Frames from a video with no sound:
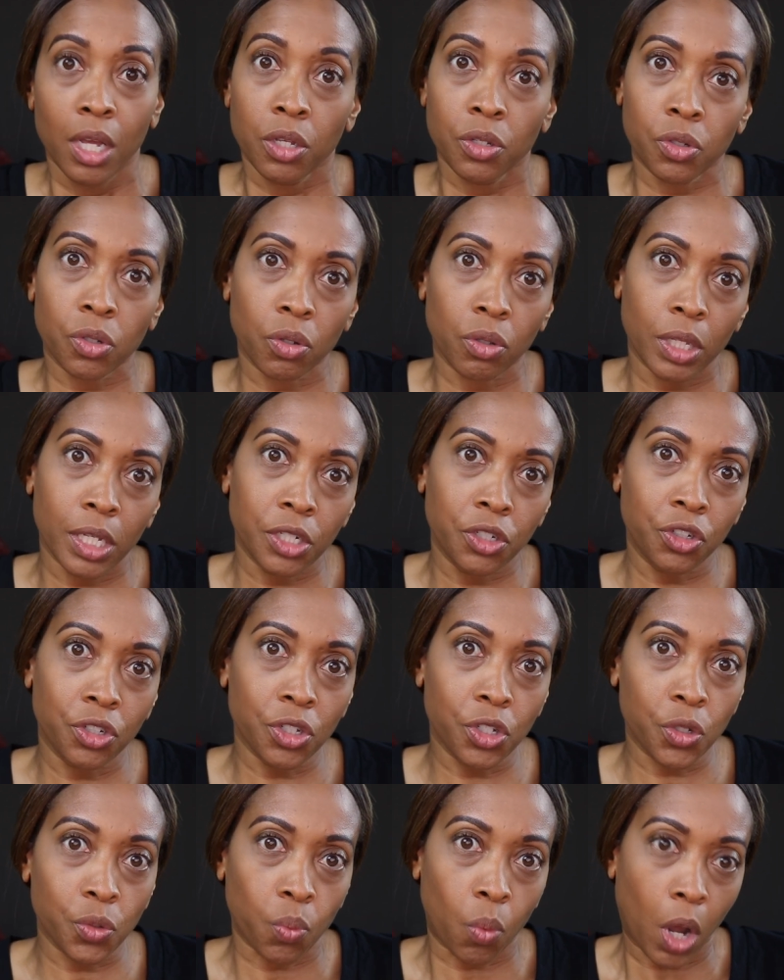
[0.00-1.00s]
So let's
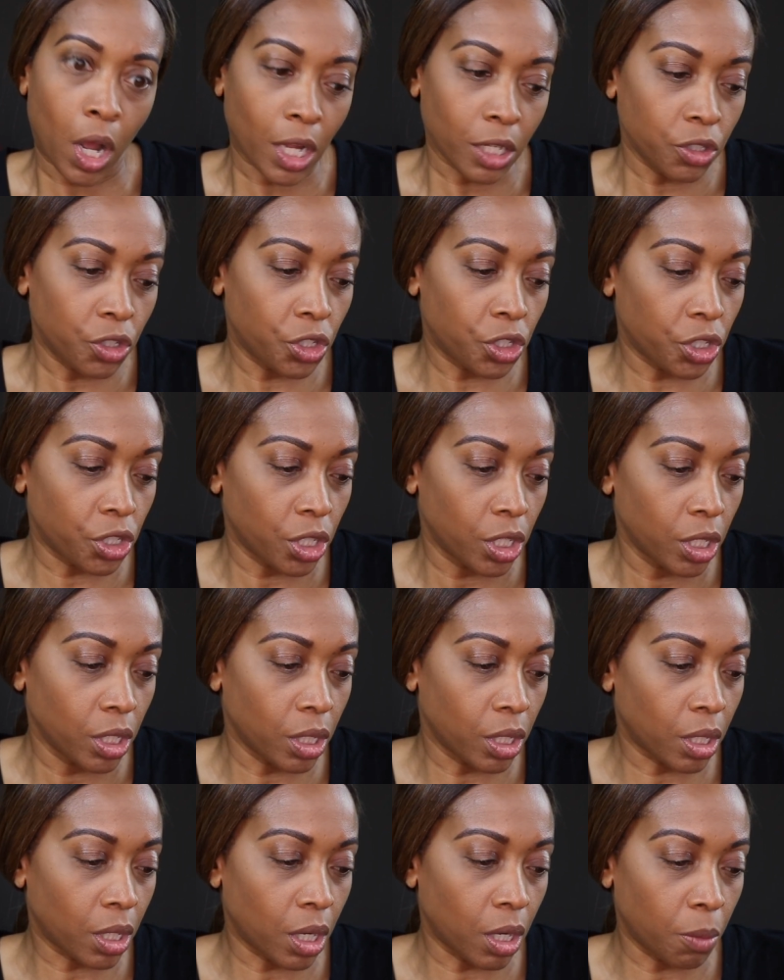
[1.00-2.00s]
just swatch
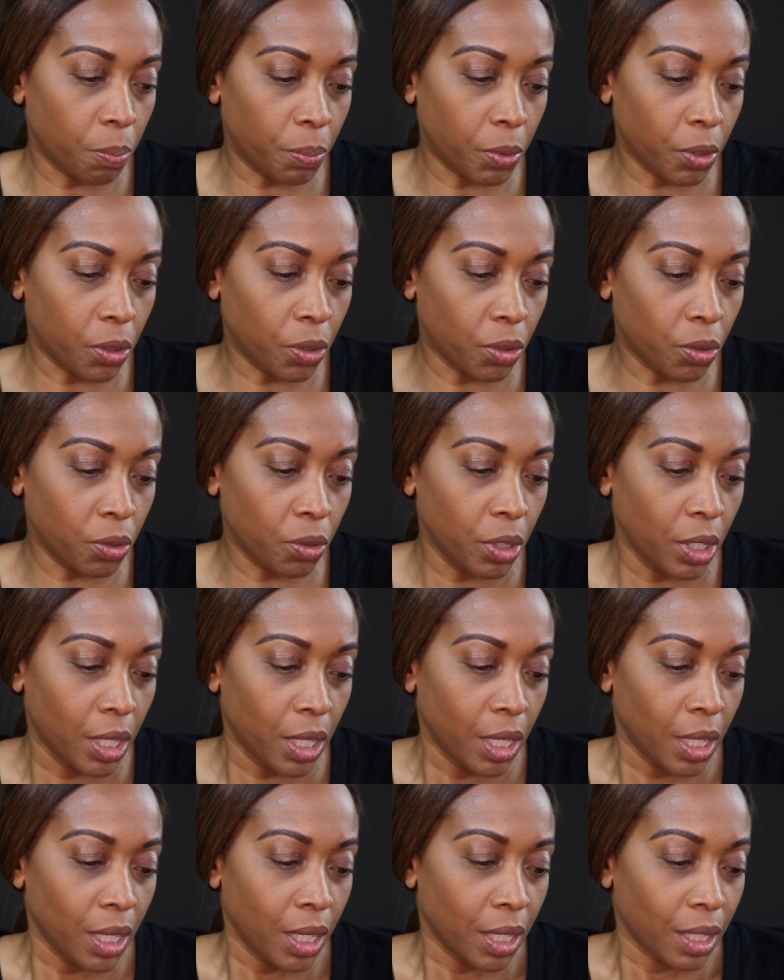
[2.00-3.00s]
a couple.
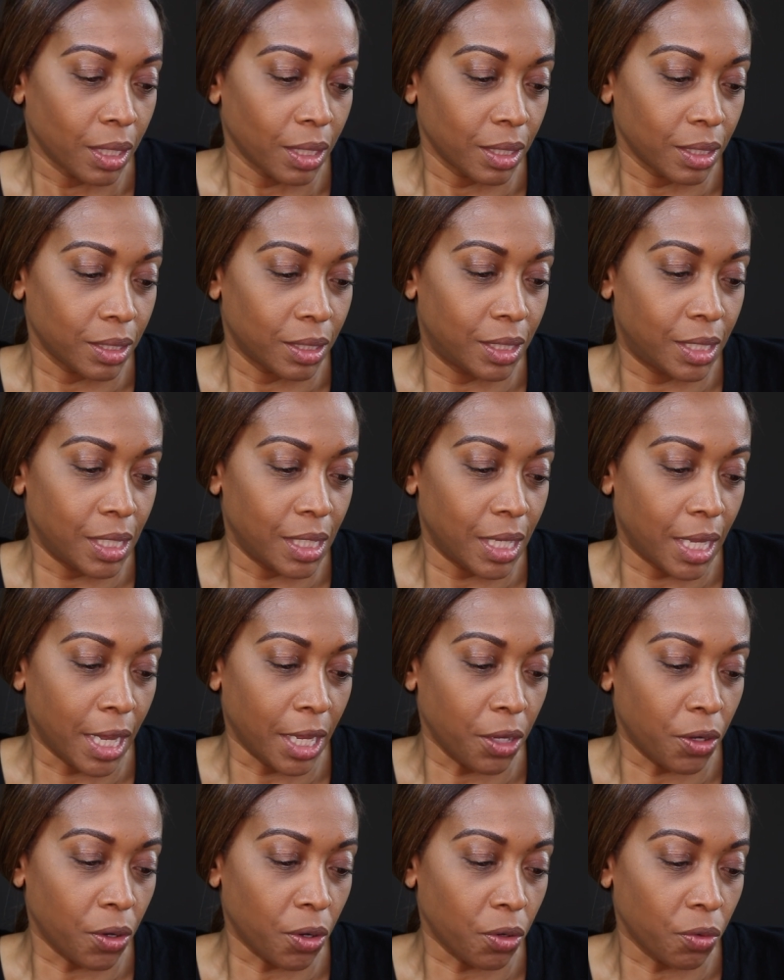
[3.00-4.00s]

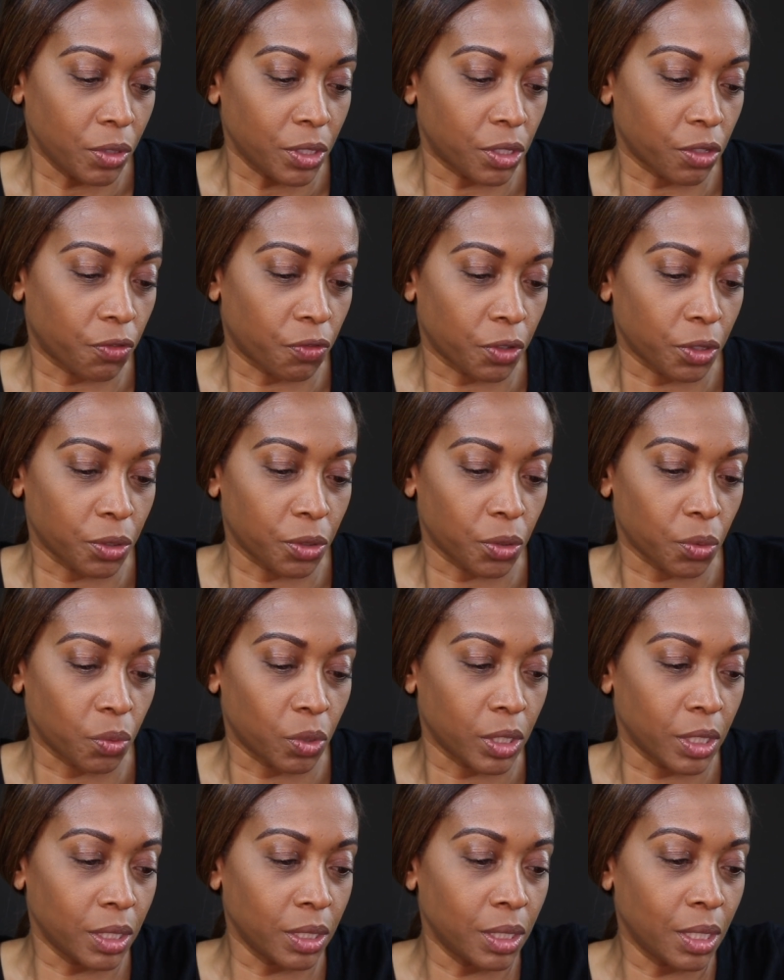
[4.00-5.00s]
Diego is the first
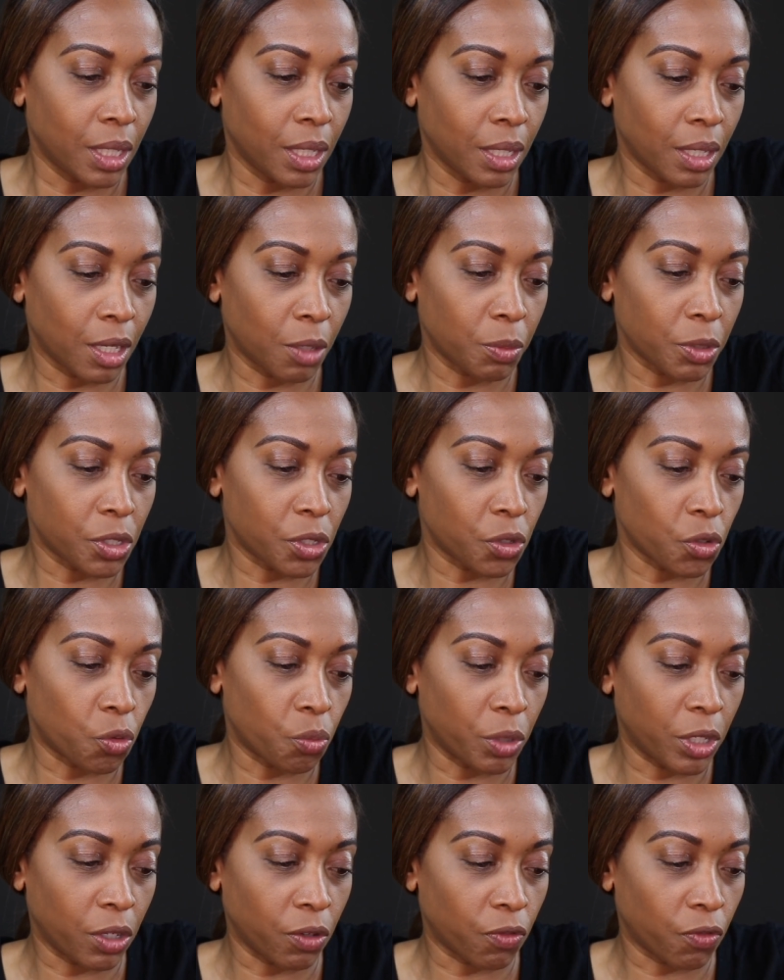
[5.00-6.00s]
one, I'm
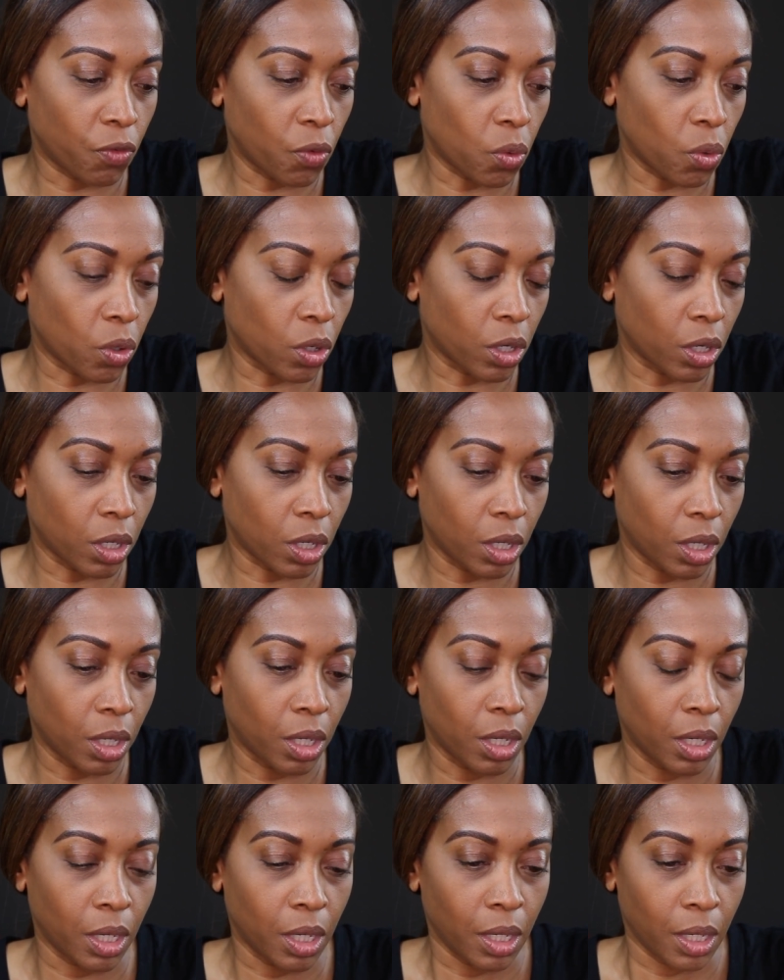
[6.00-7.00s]
assuming for
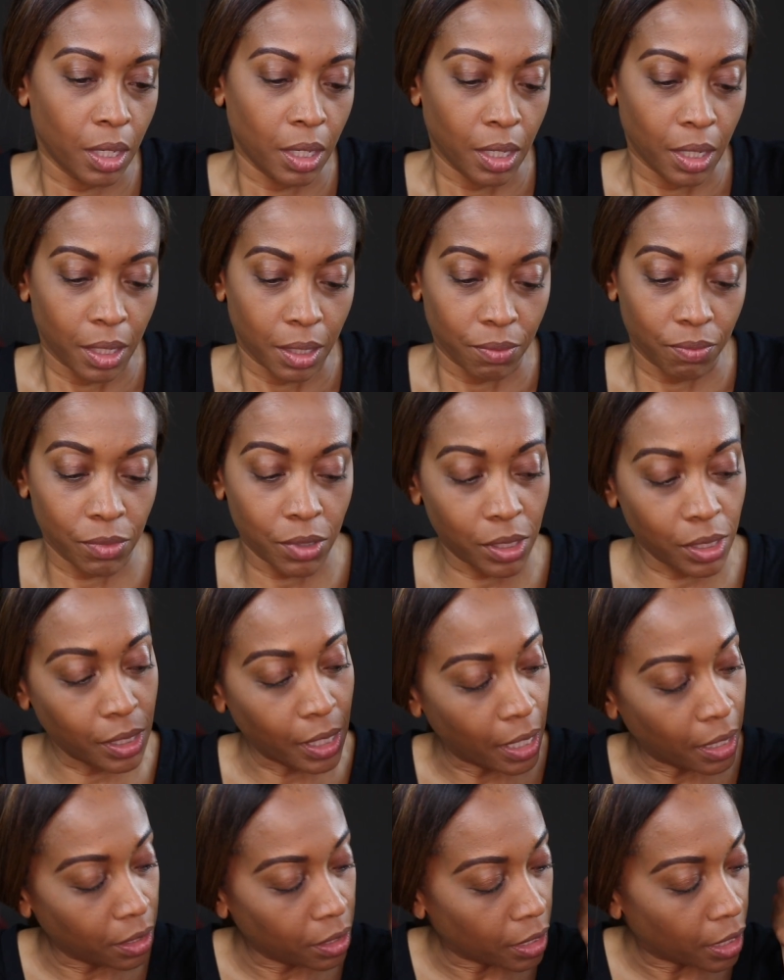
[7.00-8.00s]

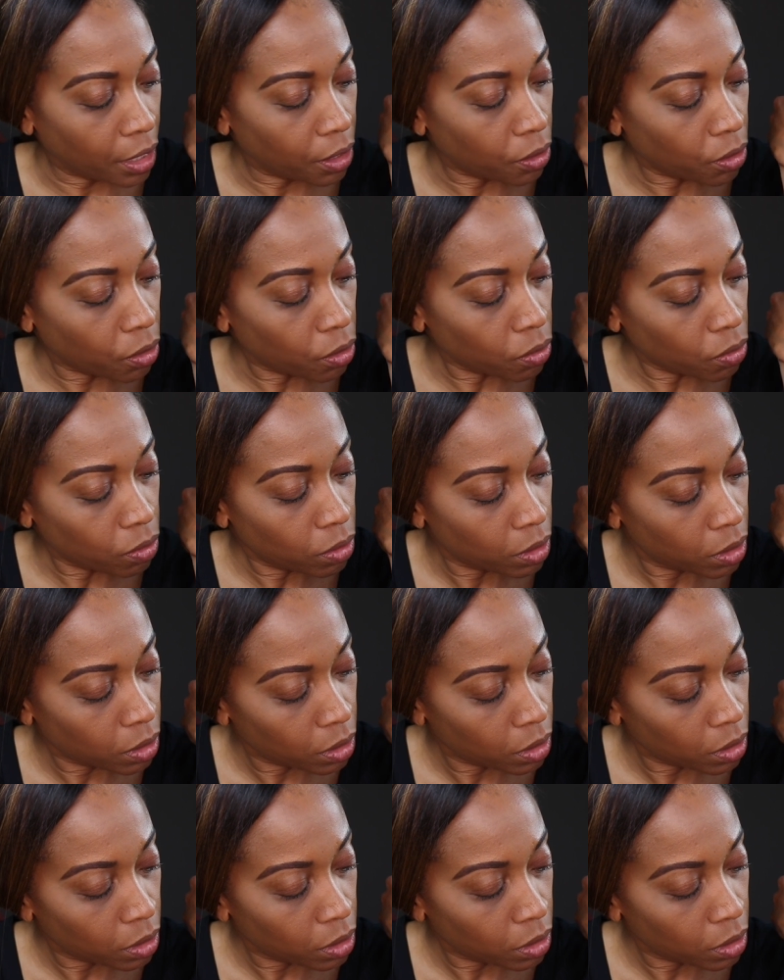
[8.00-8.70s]
San Diego.